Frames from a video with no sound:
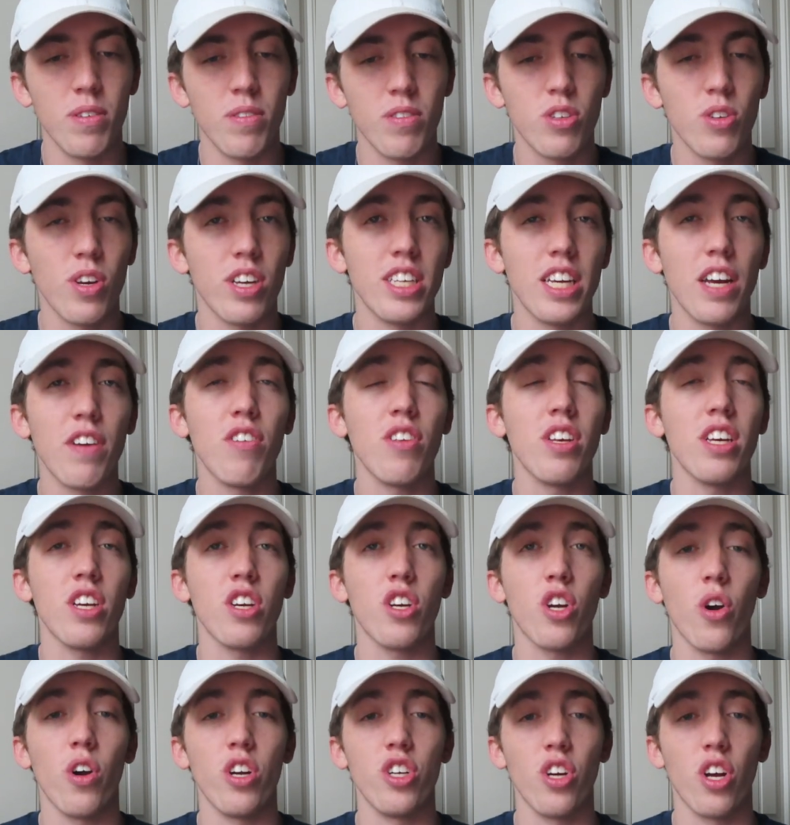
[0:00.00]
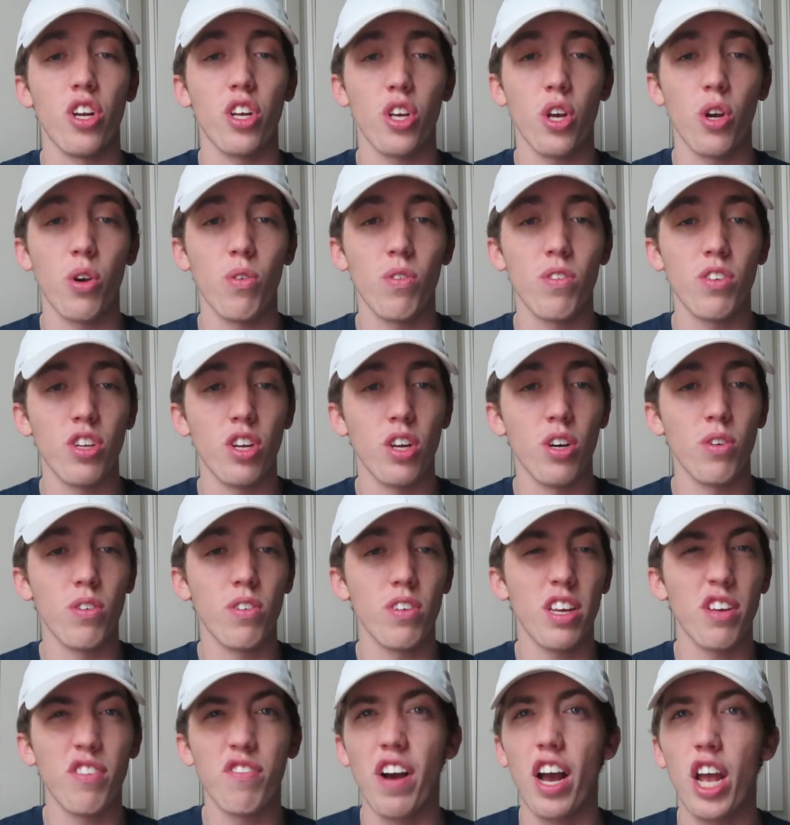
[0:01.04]
So I definitely encourage y'all to
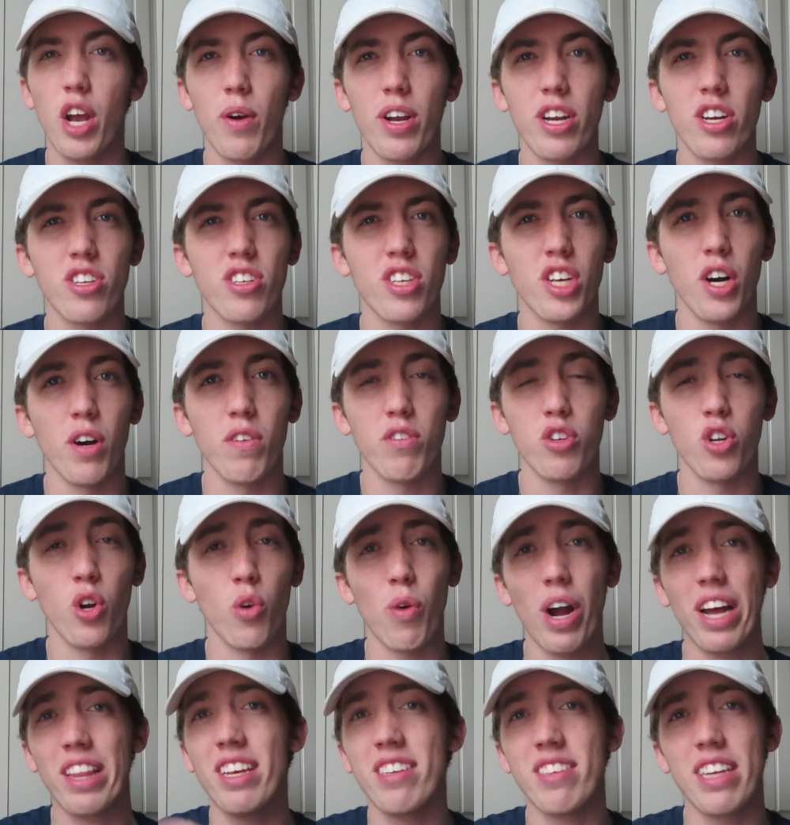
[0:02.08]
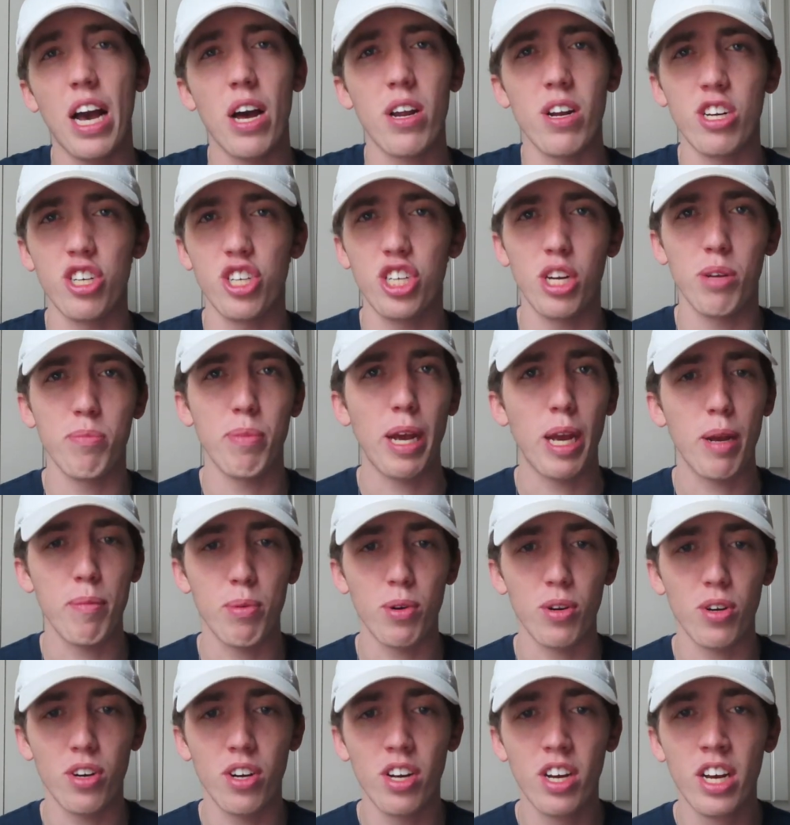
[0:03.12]
go, evaluate yourselves. Write this out on a sheet of
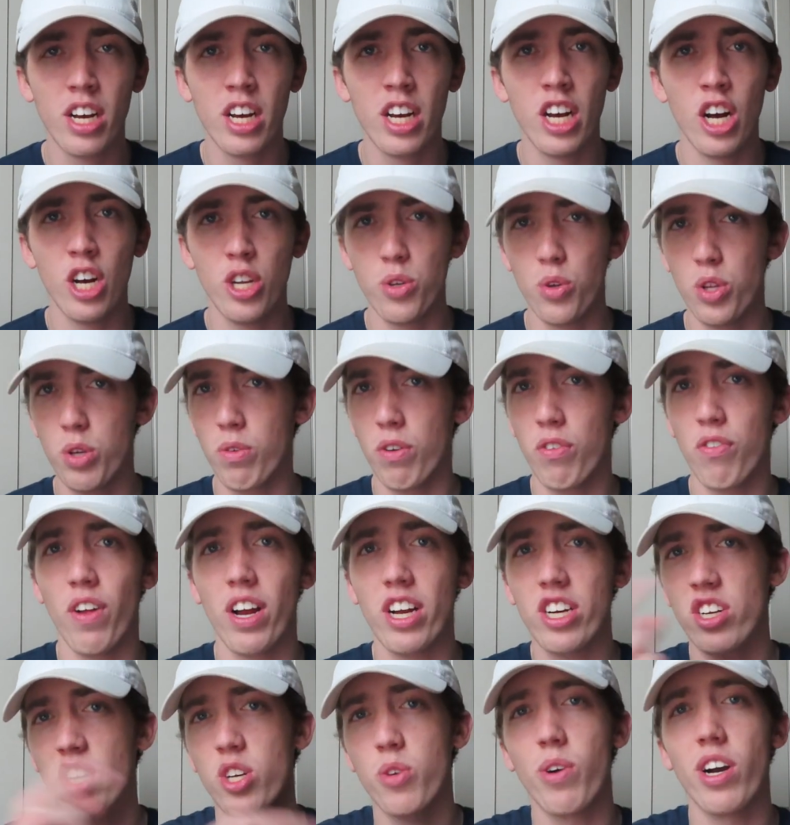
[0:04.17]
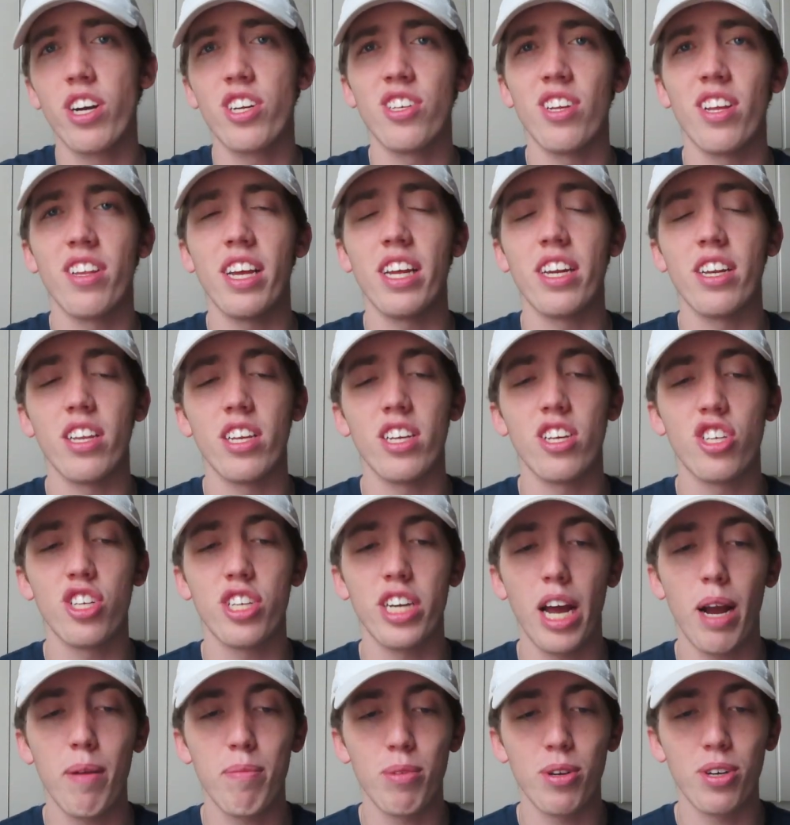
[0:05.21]
paper. Do the reflection question at the end of this
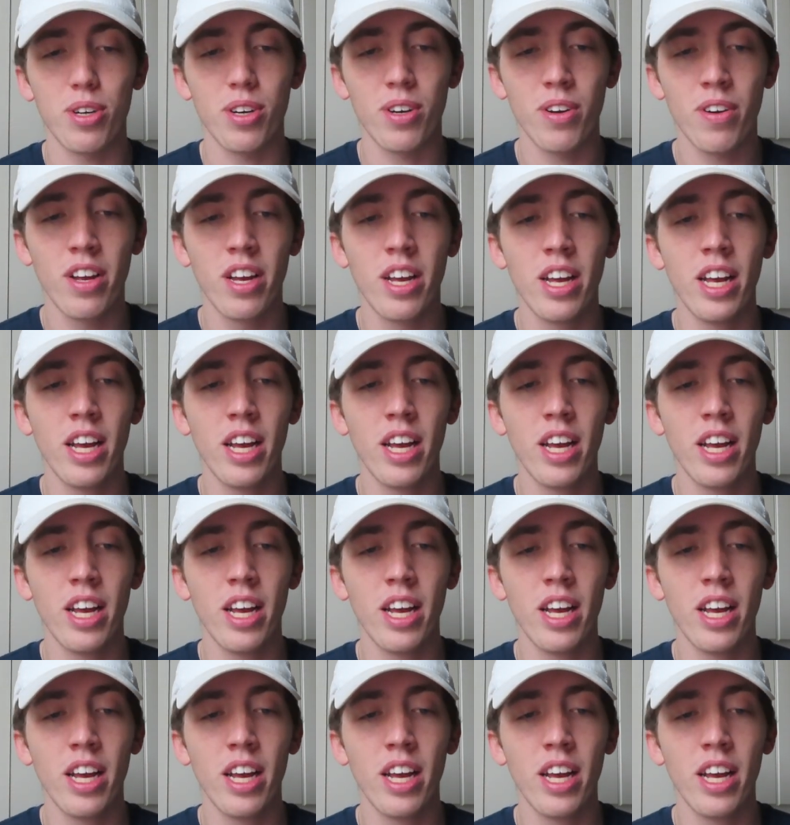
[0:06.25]
chapter.